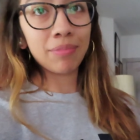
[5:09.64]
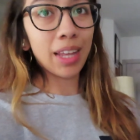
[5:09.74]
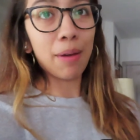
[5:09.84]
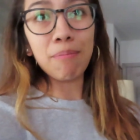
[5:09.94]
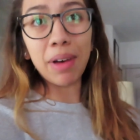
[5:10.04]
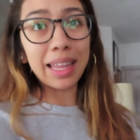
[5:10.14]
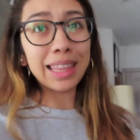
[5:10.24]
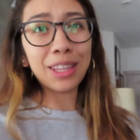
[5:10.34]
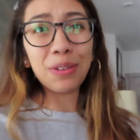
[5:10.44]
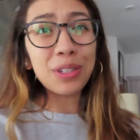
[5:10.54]
a
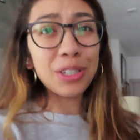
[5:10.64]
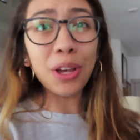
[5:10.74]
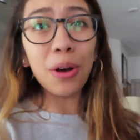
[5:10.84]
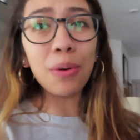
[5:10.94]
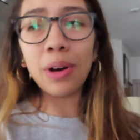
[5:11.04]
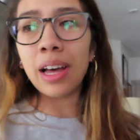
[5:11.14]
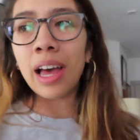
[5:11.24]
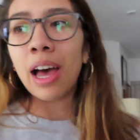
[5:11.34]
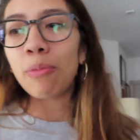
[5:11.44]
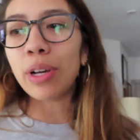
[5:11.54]
month or so.
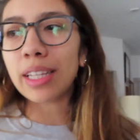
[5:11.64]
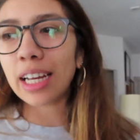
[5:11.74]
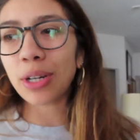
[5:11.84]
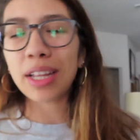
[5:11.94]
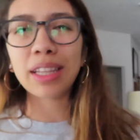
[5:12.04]
Really, I try to